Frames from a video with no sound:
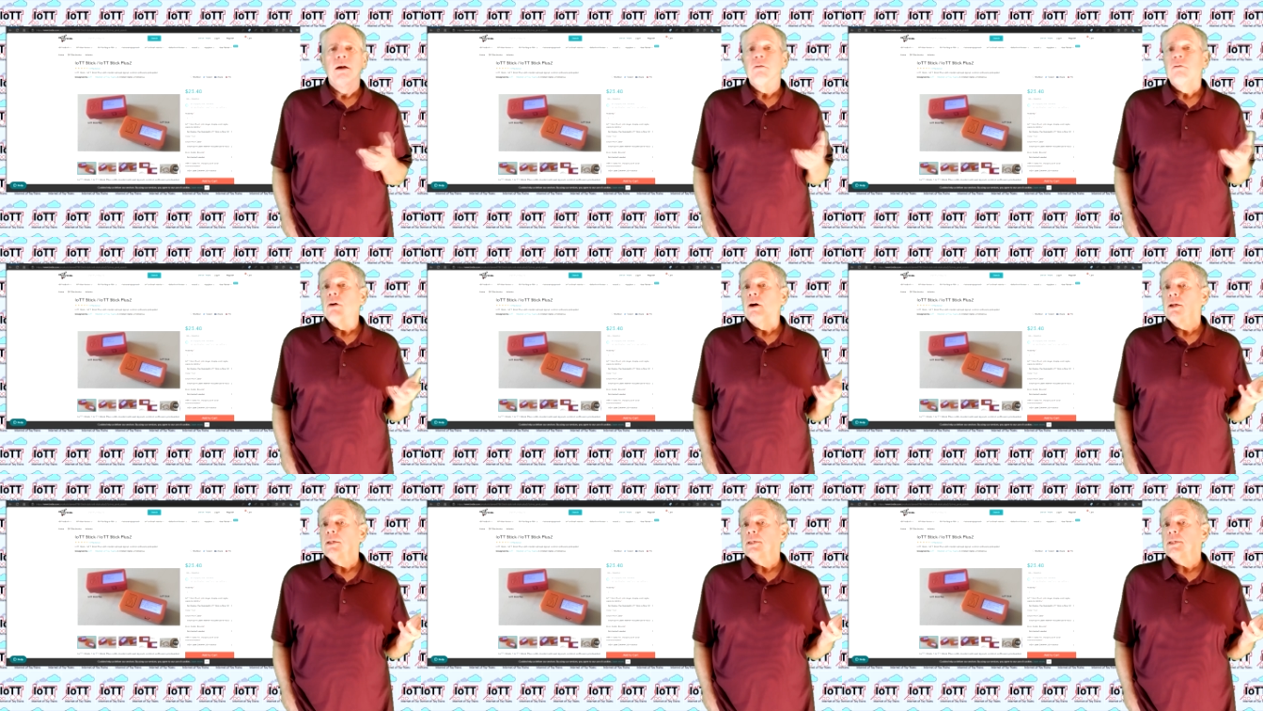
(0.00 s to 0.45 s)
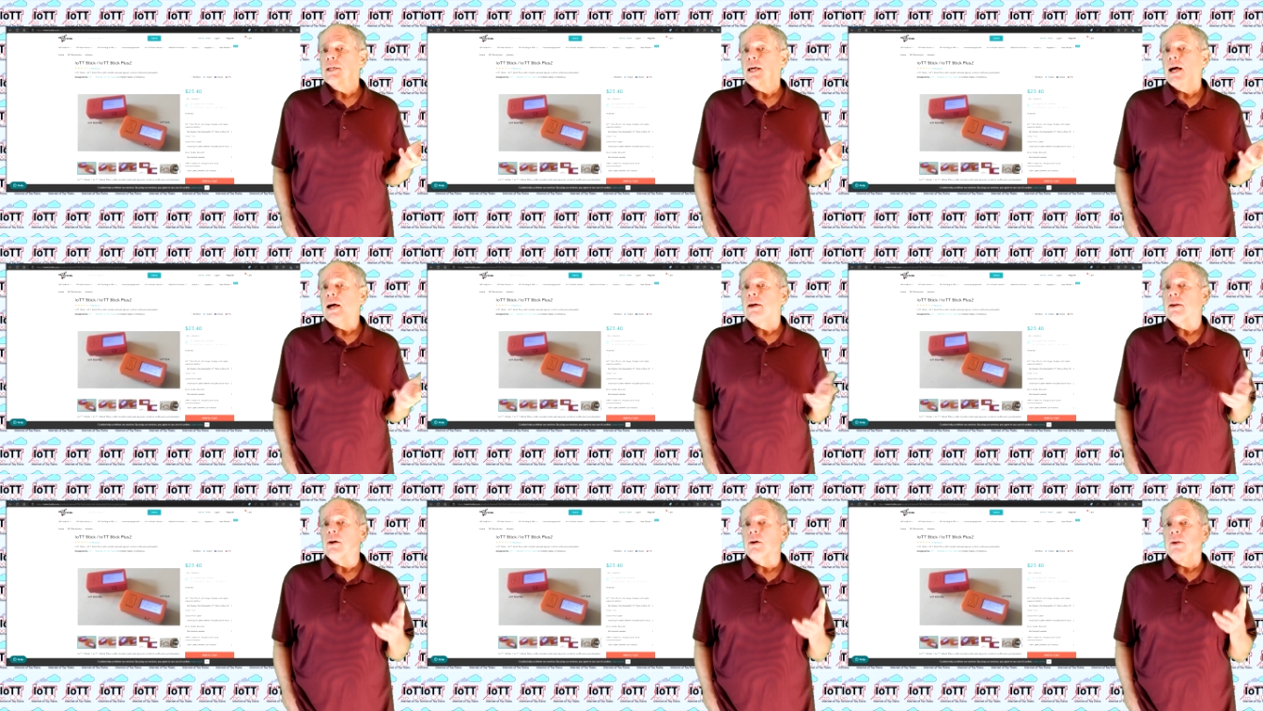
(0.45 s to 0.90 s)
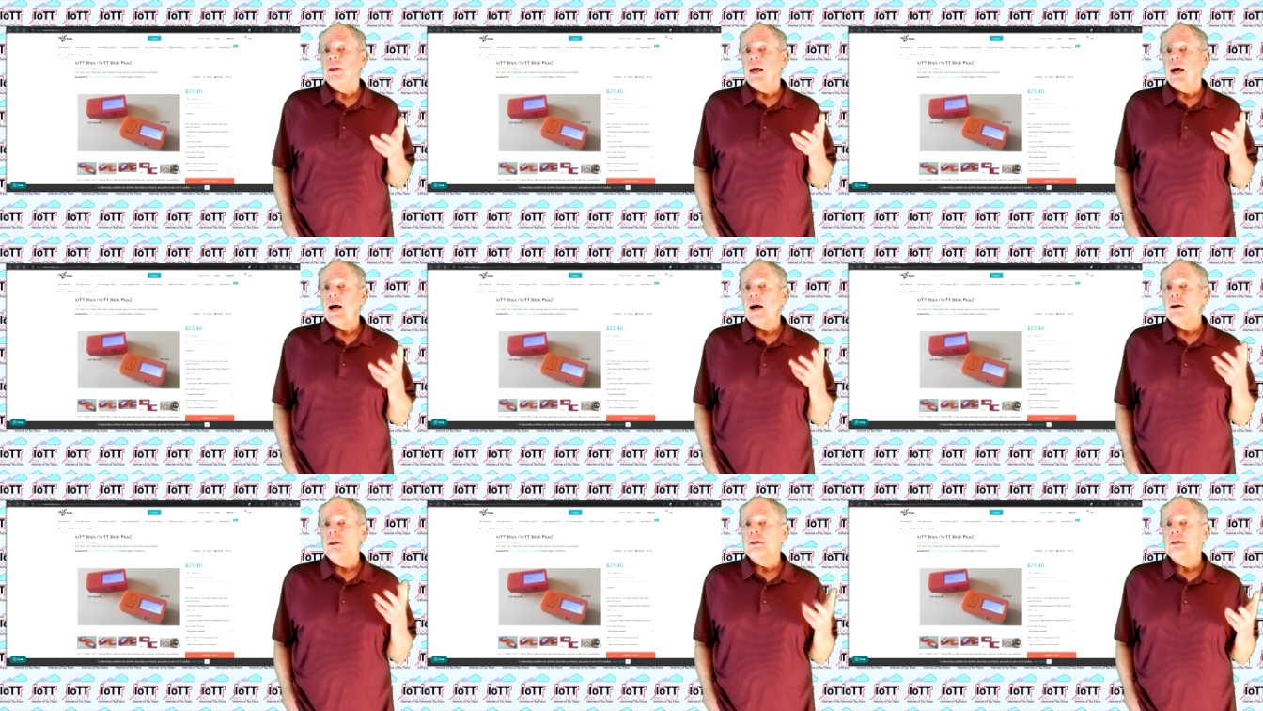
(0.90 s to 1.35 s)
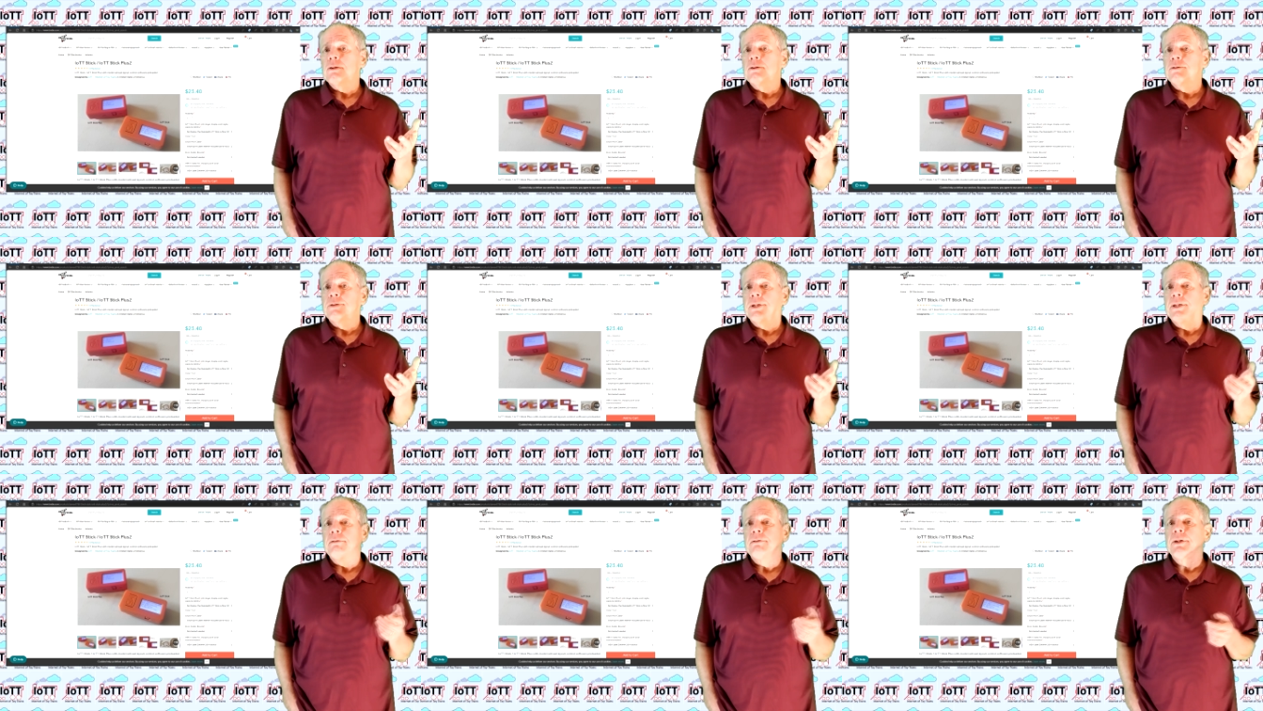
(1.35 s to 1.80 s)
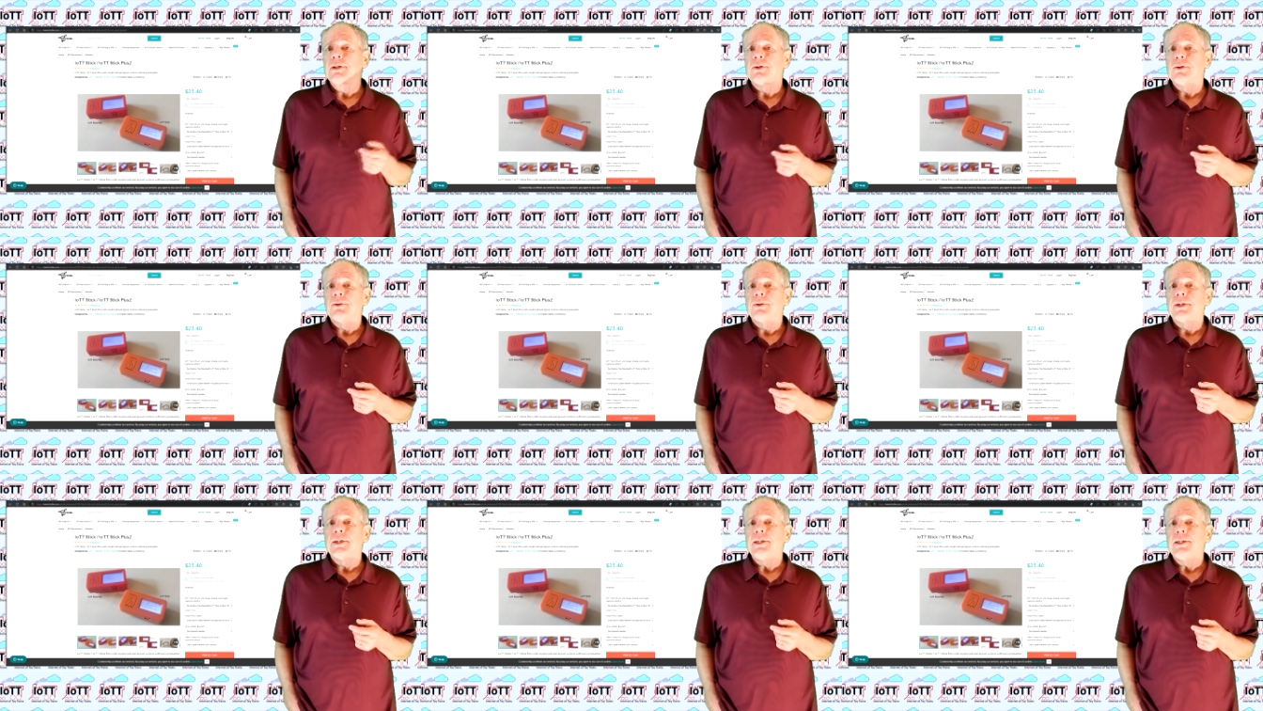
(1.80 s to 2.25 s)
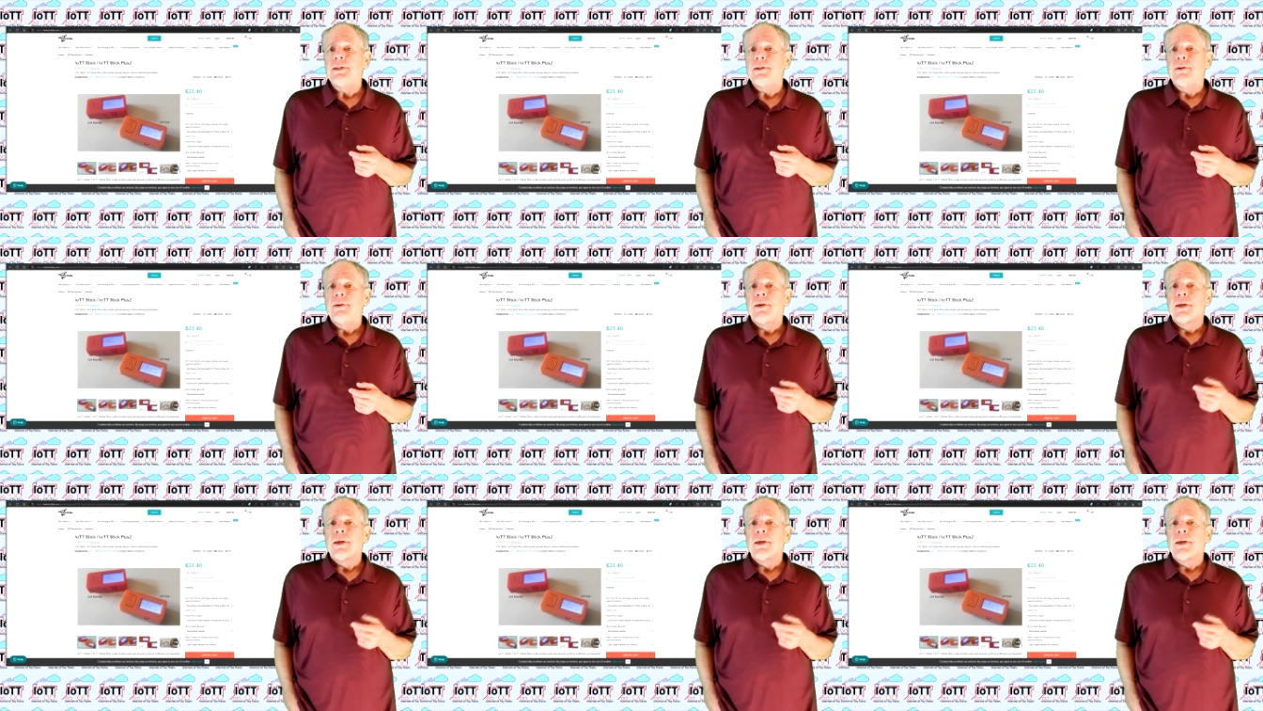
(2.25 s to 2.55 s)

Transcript: Once I run out of inventory,